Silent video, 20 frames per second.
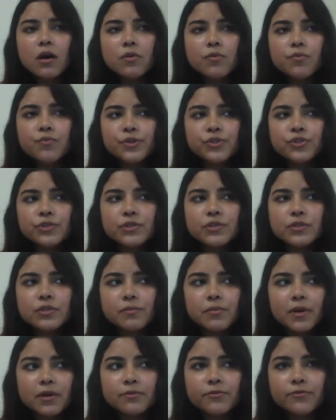which is
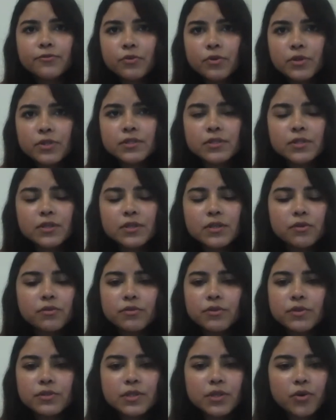about focusing, you know,
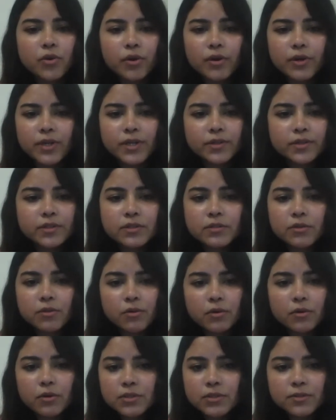the security
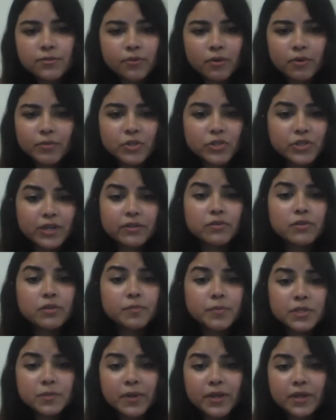discourse from a gendered
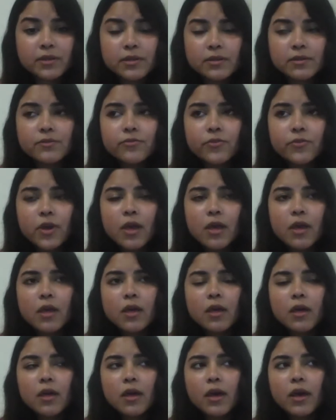perspective,
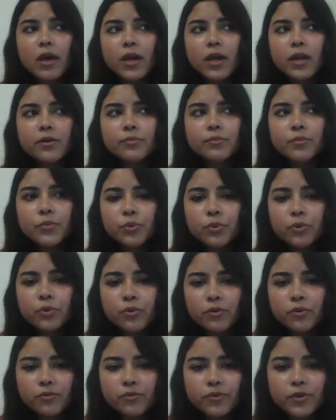and
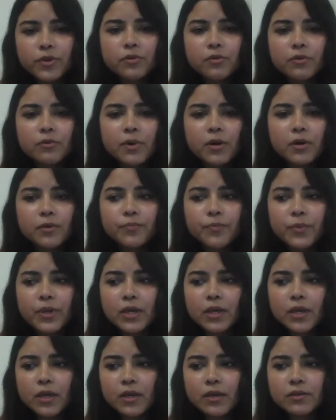moreover, you know, about
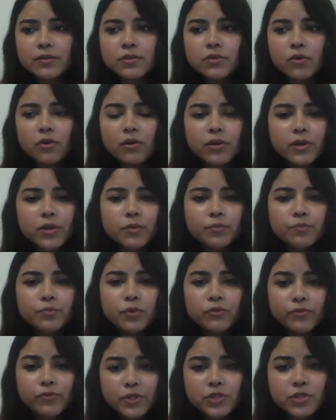making solid
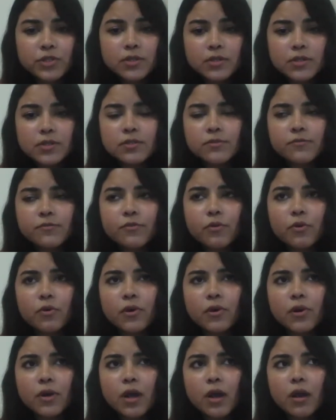provisions
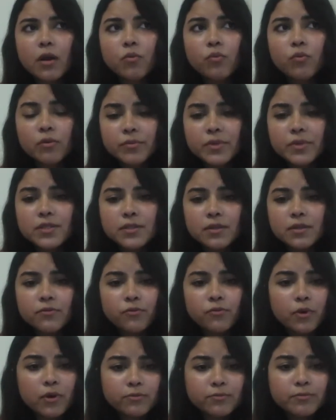for women's
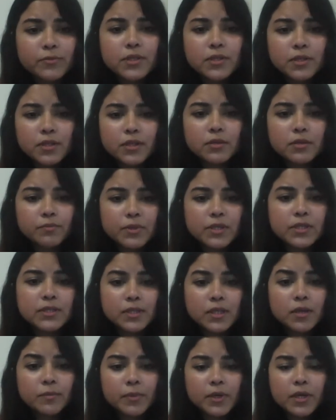involvement in
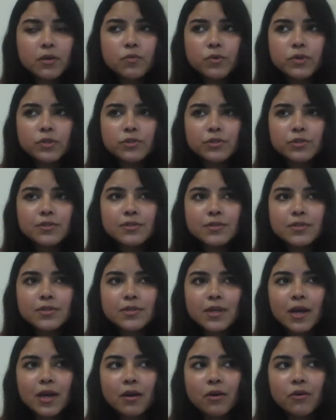peacekeeping, which is
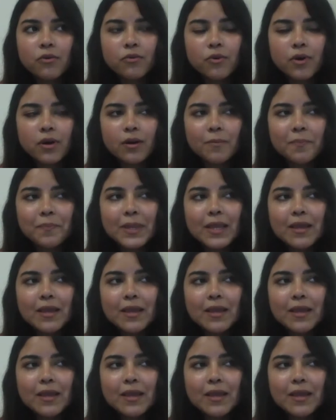now